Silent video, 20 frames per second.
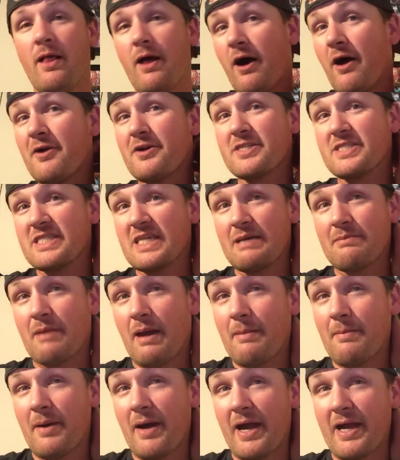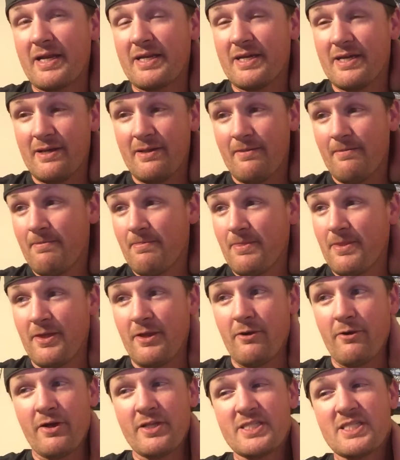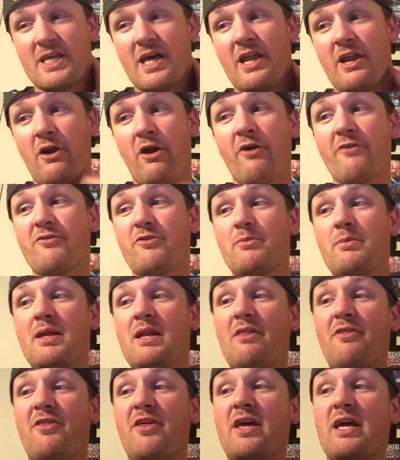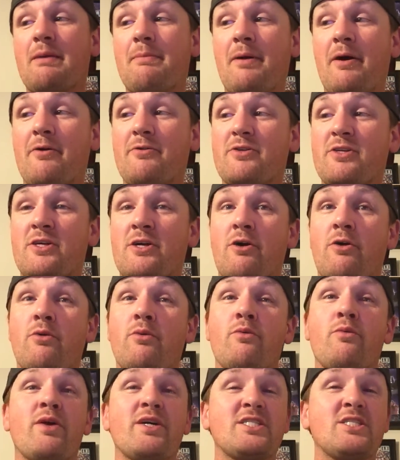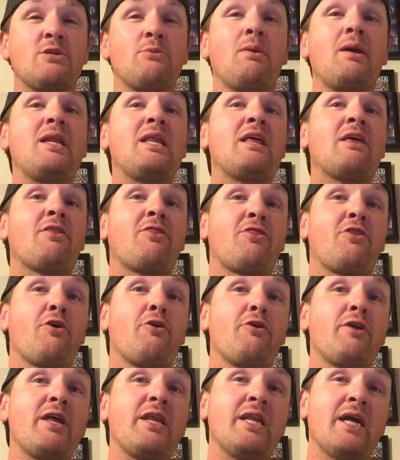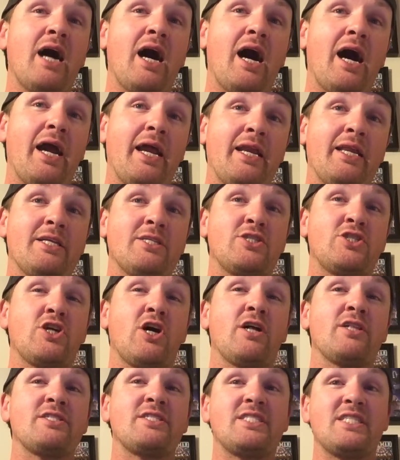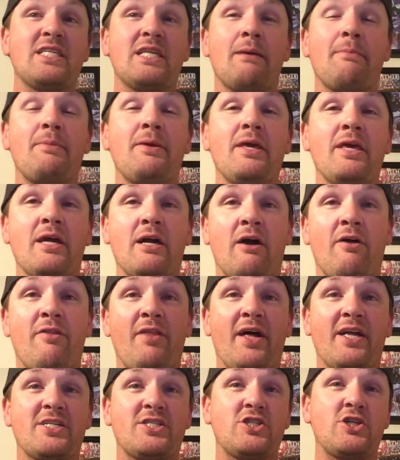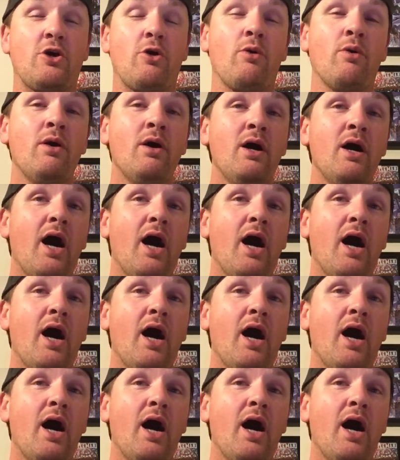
Honestly, in my mind, you know, it's not hard for me to think about, you know, WrestleMania 39 and John Cena being on that show.